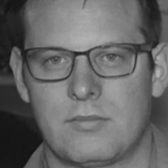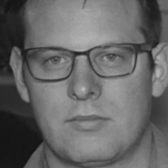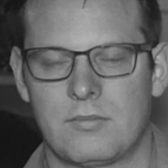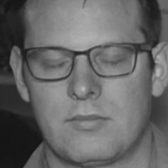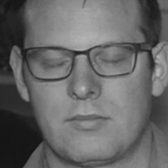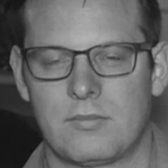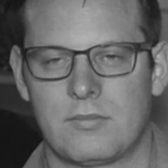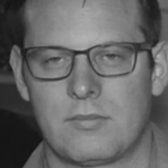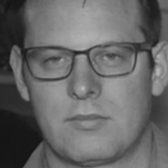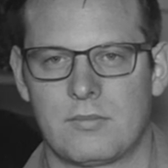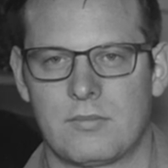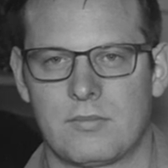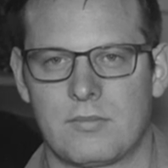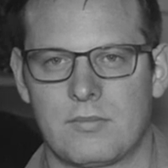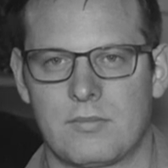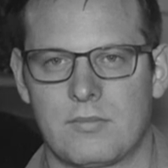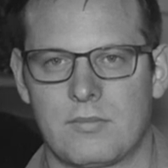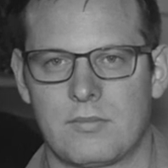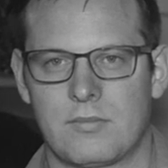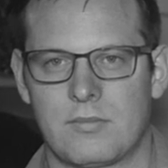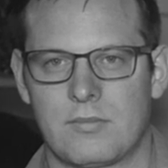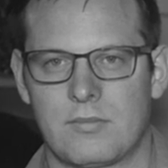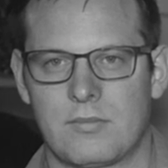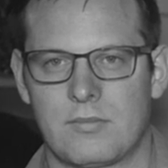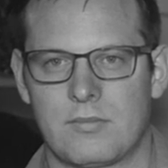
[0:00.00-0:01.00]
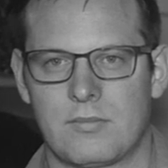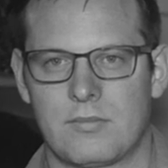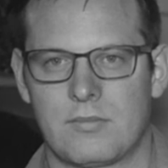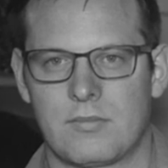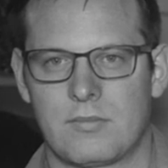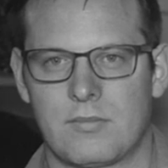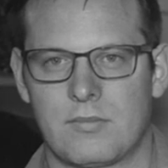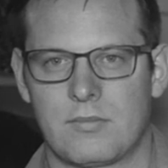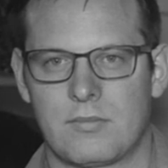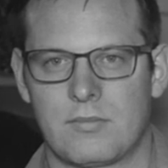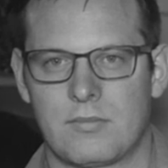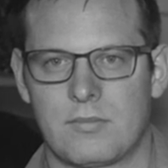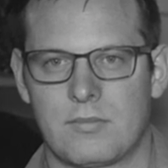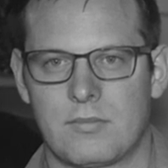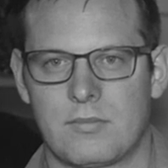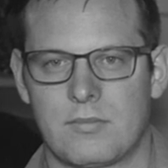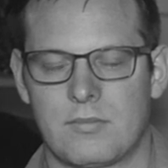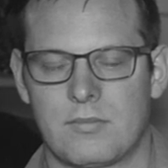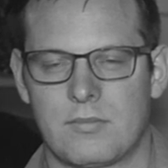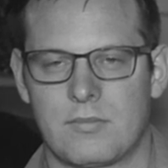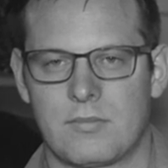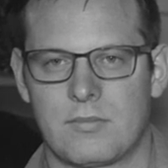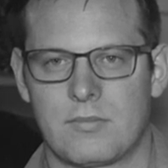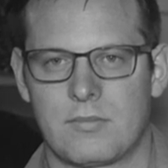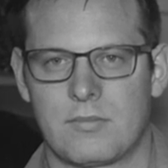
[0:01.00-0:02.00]

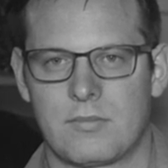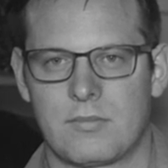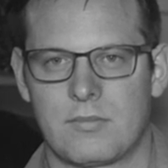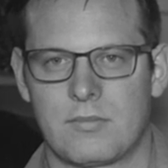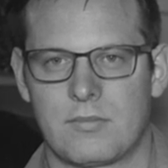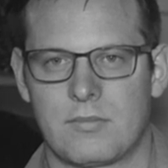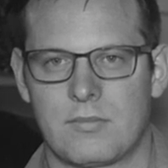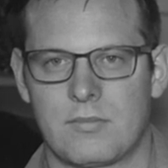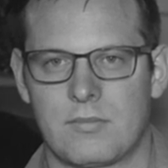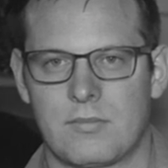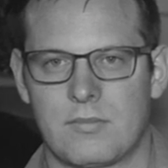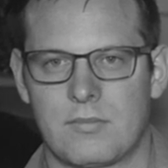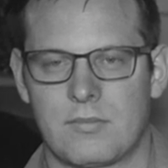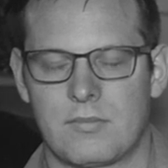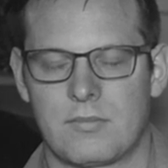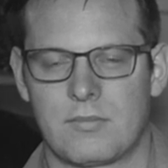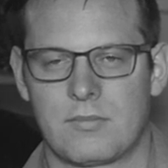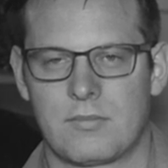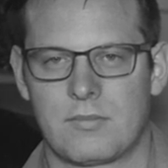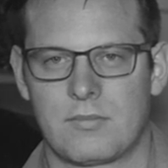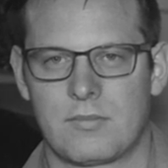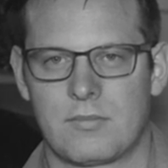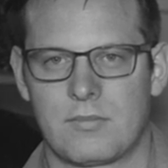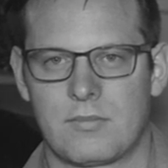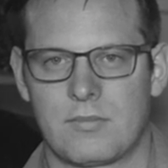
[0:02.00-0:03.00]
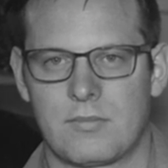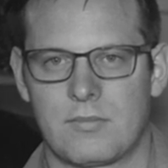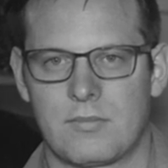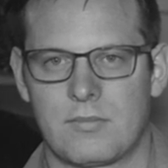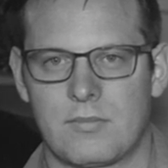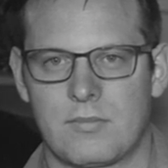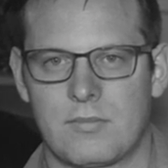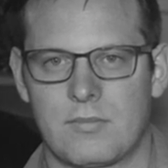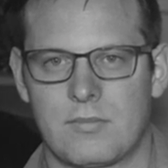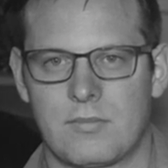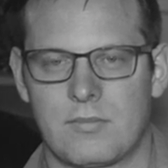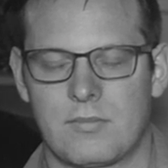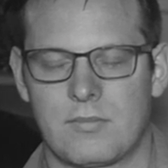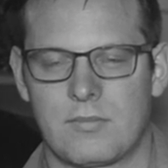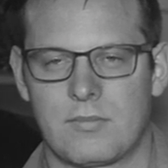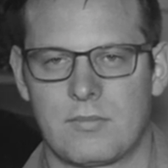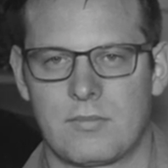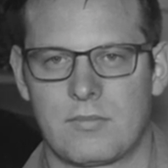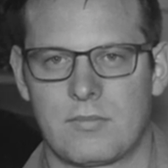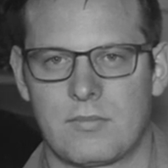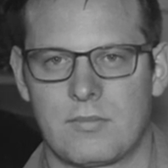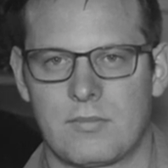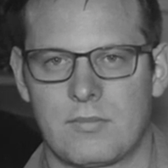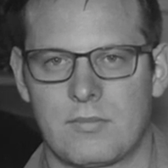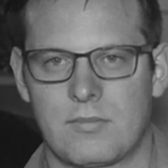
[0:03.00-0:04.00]

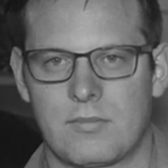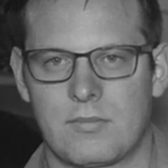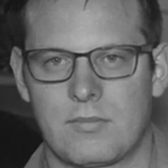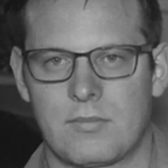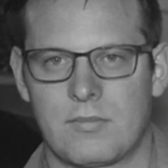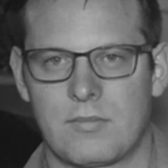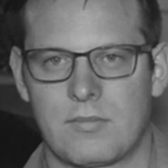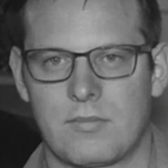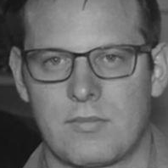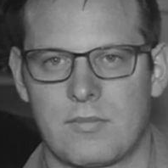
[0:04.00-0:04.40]
The person shown says nothing.